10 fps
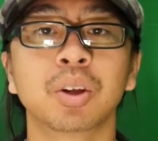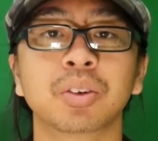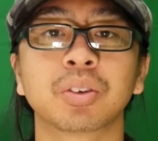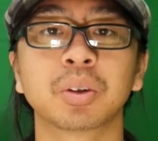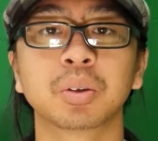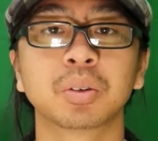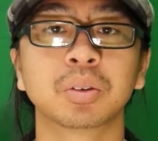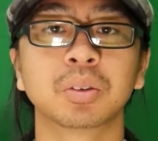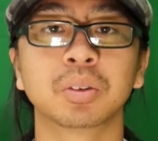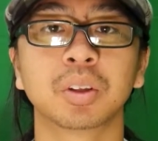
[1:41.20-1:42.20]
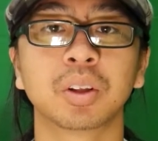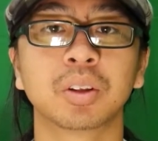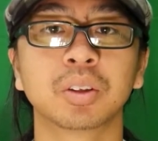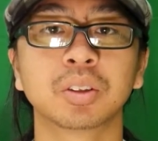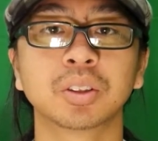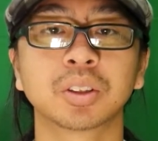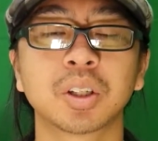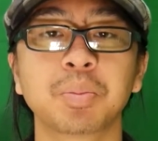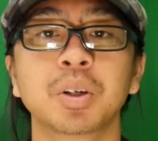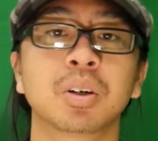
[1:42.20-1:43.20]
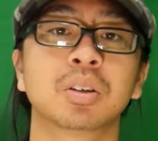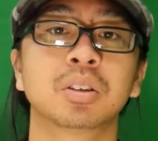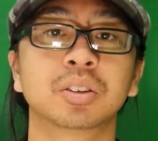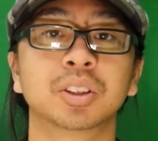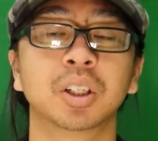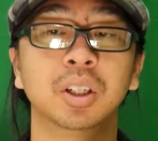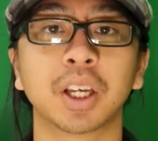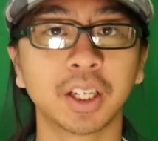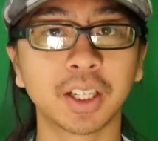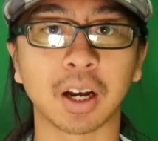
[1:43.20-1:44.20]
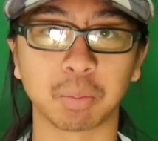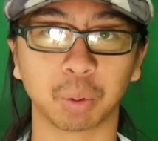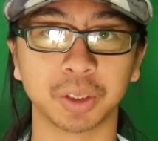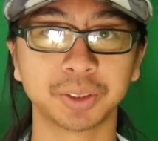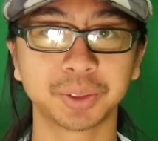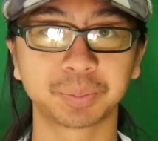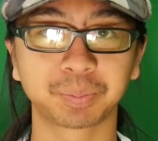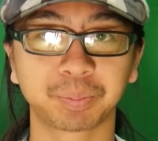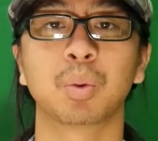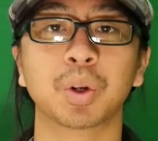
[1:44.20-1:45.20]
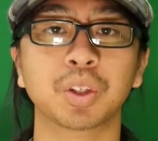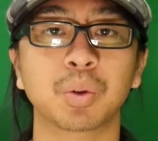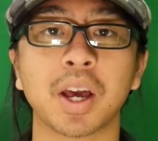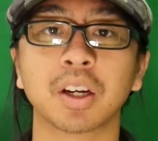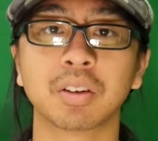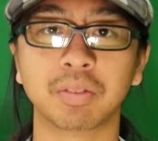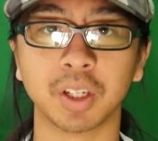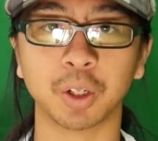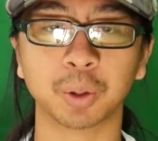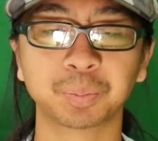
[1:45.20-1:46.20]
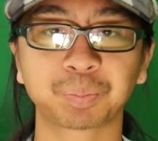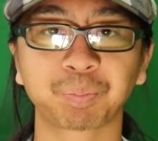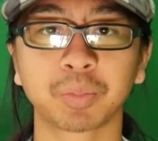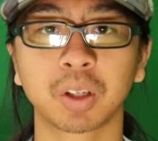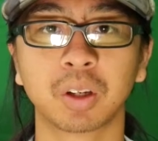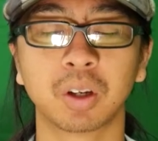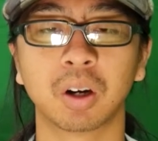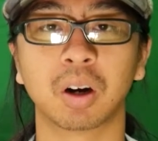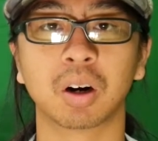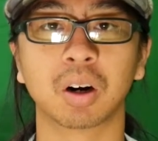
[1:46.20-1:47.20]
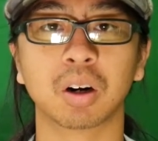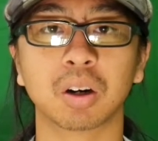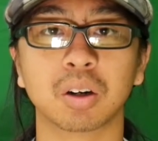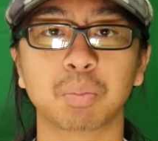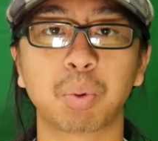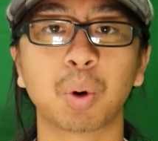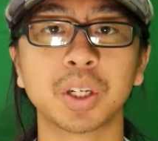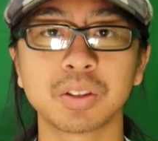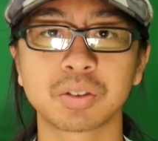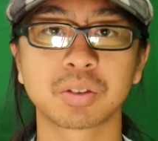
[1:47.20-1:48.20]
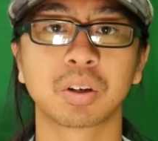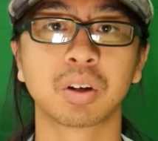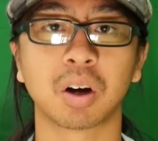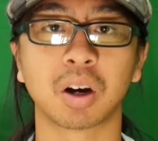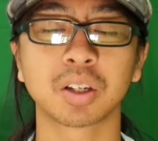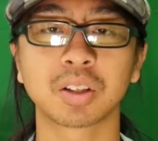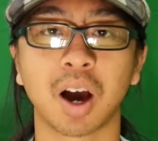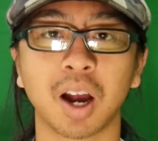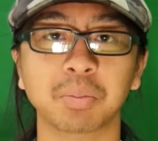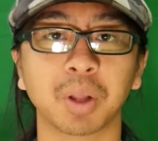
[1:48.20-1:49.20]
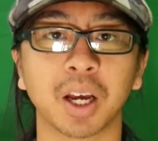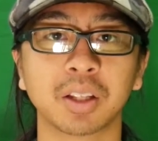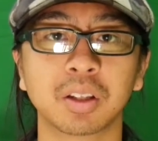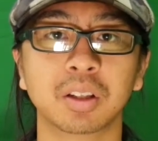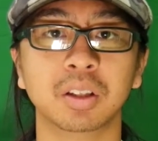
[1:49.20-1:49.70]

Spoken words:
So there's something called in and out points. When you edit a video, are points on a timeline,